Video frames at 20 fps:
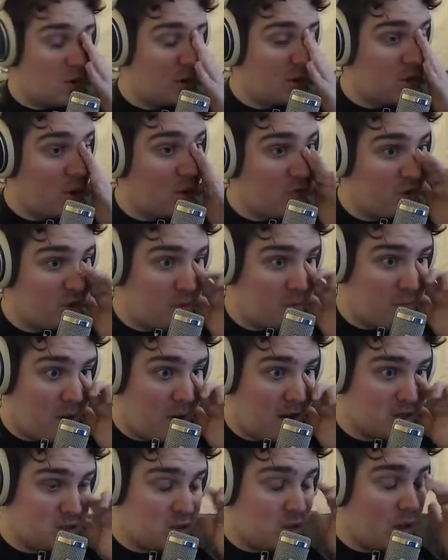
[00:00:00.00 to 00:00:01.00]
I don't think
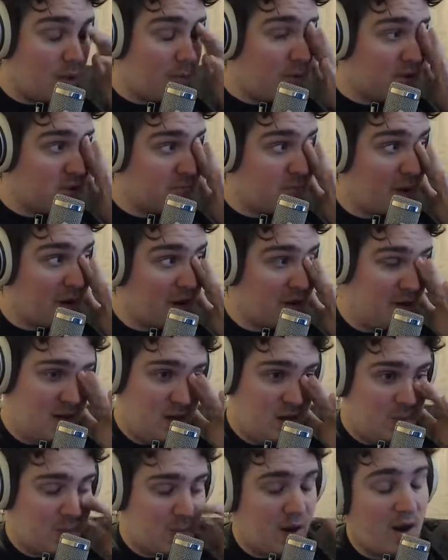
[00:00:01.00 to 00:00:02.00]
Midas Club was by
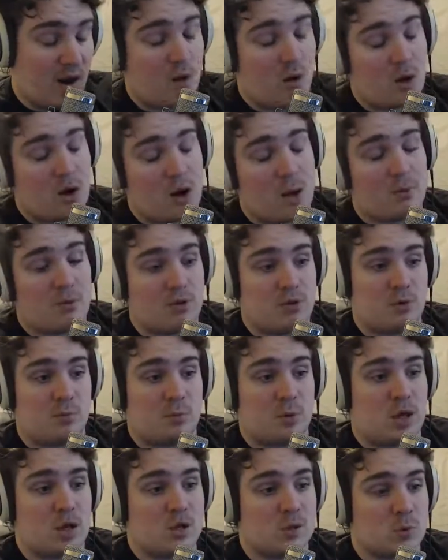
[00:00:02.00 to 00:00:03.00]
name, but I know a couple of their
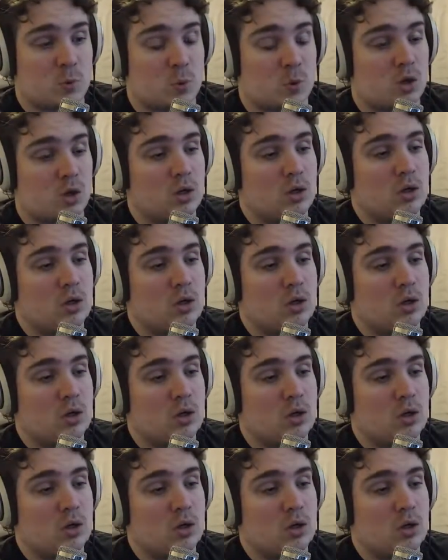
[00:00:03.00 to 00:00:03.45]
players were.